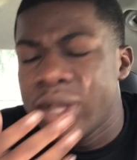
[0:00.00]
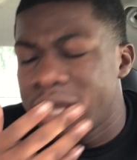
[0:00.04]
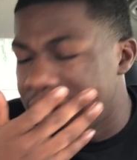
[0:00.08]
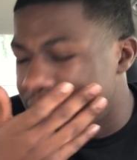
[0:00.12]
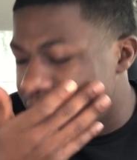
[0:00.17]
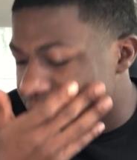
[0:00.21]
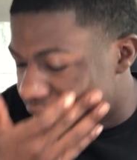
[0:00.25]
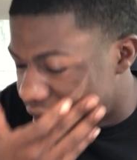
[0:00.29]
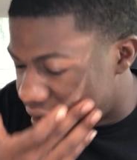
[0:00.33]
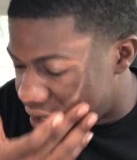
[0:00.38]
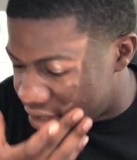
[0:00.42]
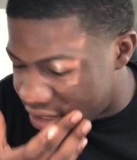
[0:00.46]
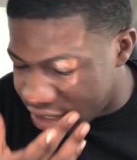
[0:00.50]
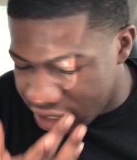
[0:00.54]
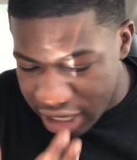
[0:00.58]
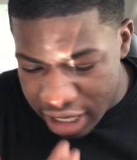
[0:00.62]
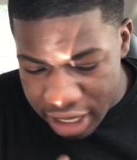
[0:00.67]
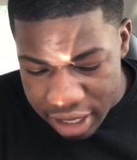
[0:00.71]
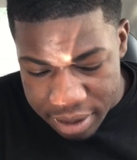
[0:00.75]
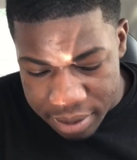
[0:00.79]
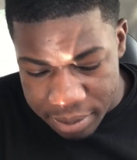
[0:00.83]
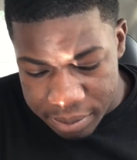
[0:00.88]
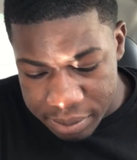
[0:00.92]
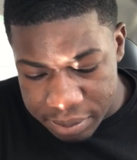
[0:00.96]
God
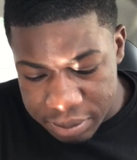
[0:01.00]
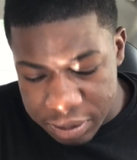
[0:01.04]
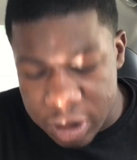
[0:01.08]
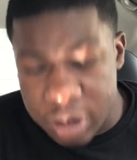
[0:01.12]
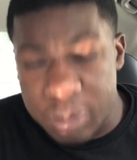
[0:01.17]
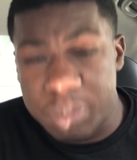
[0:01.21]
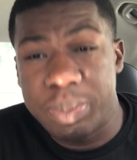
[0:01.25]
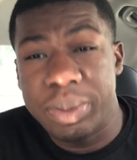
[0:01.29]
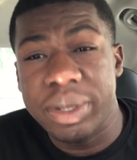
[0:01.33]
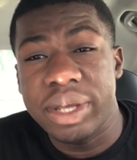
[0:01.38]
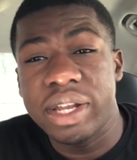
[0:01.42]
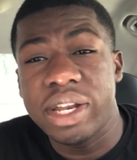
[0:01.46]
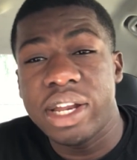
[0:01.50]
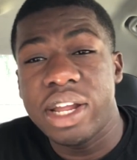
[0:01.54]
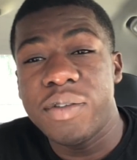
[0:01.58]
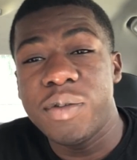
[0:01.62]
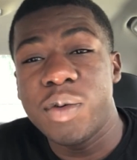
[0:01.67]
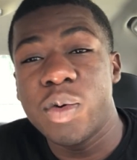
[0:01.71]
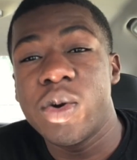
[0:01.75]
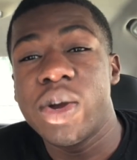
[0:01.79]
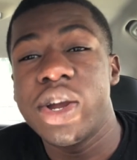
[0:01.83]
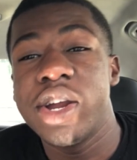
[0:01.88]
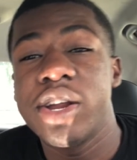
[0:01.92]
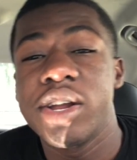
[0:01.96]
damn, I'm spitting
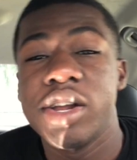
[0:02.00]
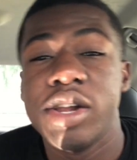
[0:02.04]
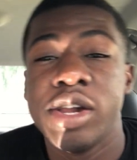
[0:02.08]
everywhere.